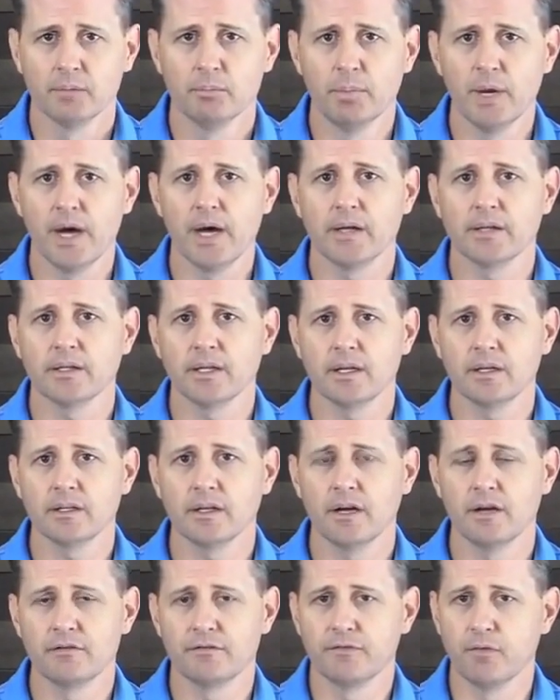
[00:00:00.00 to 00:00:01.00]
But
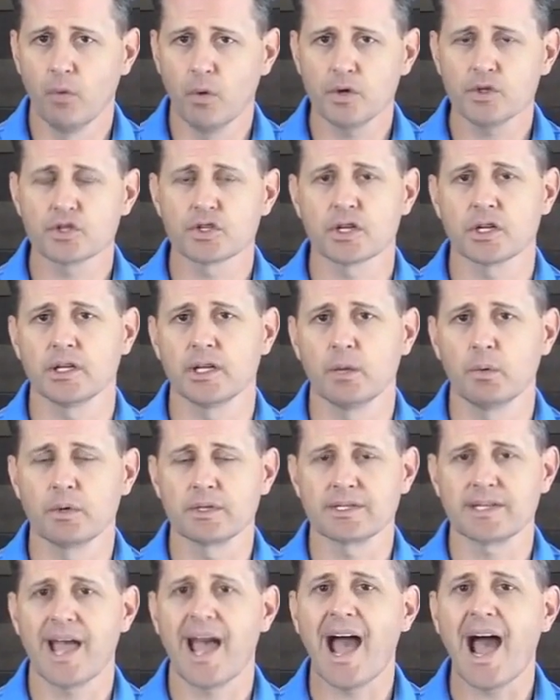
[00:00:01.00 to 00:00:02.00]
unfortunately,
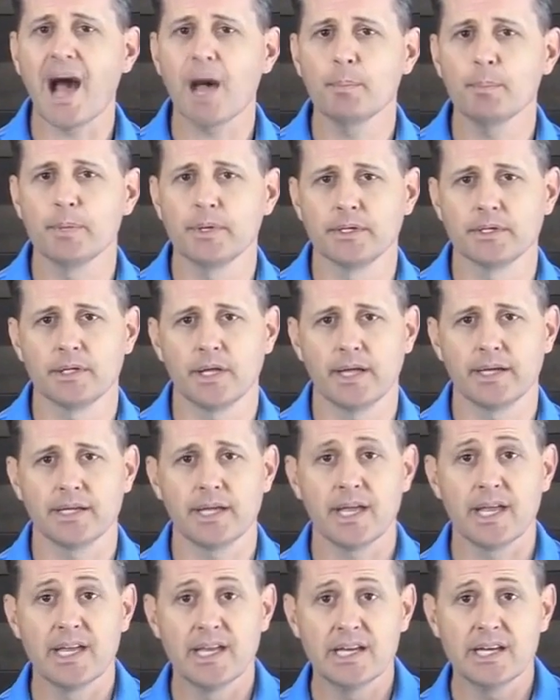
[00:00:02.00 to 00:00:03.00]
what's happened, like
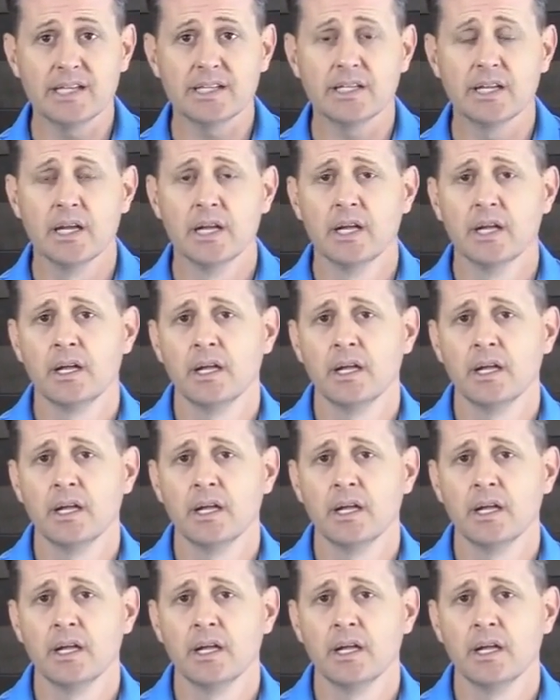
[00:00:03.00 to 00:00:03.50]
in